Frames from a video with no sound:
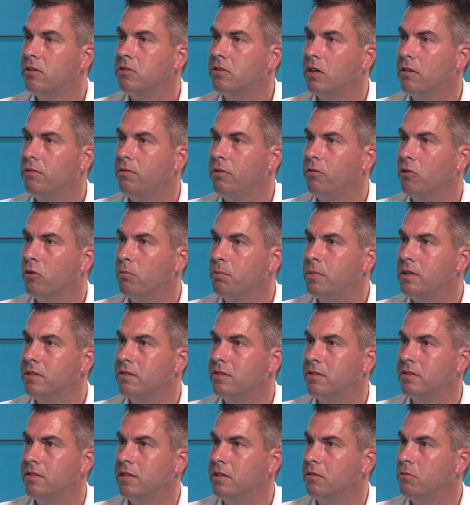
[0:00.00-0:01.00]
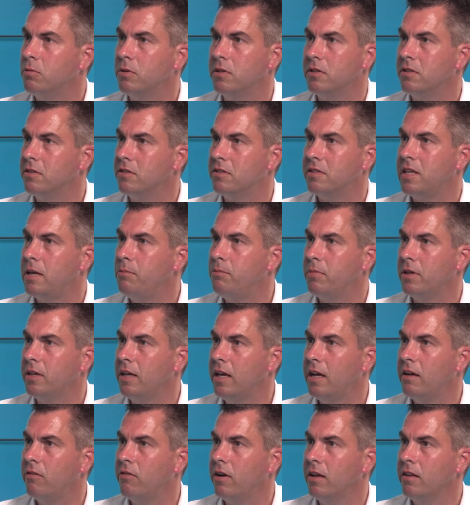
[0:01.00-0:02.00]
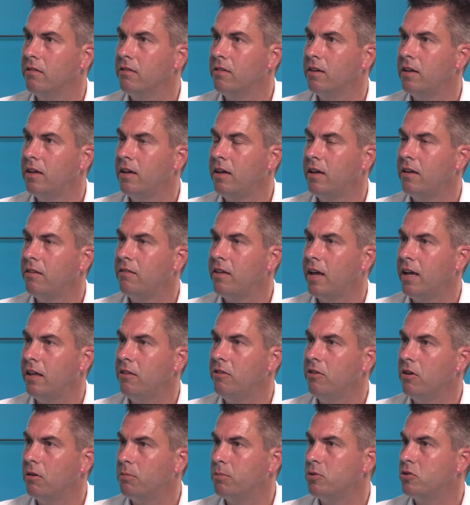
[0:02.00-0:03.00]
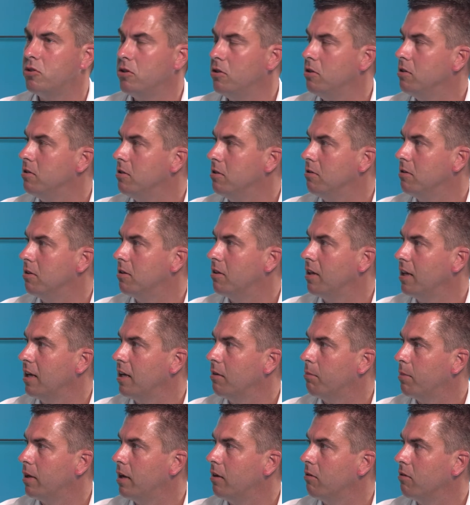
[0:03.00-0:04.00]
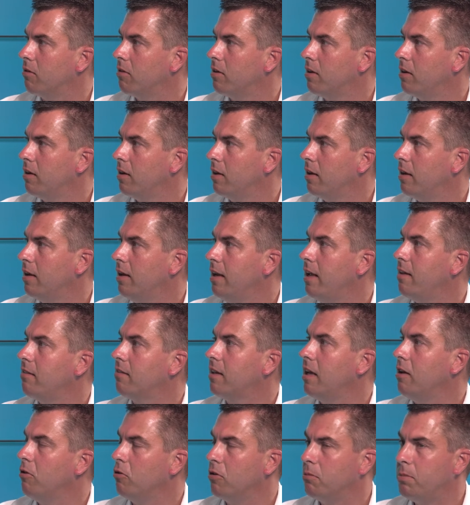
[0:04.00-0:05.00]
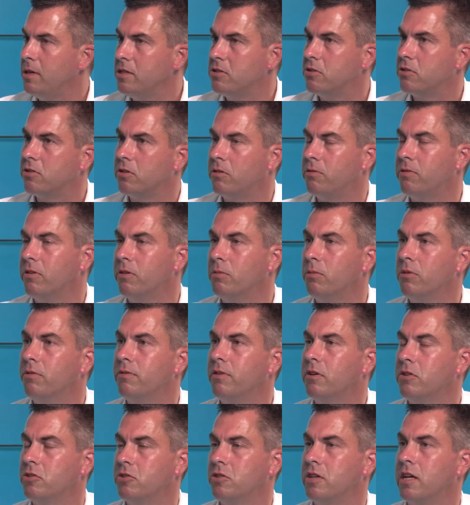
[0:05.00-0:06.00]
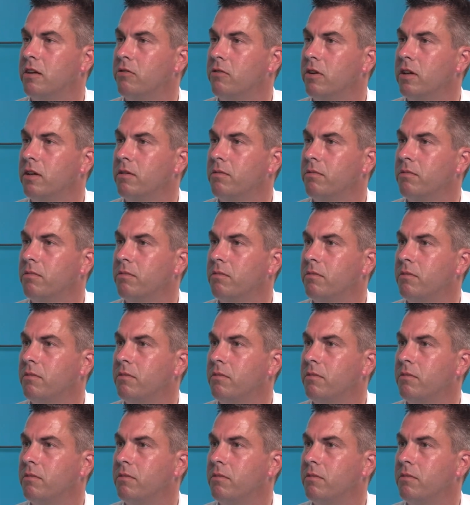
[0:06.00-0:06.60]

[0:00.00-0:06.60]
So if you've got businesses with a December year end, take the opportunity to think about, let's get you on a piece of software from the 1st January.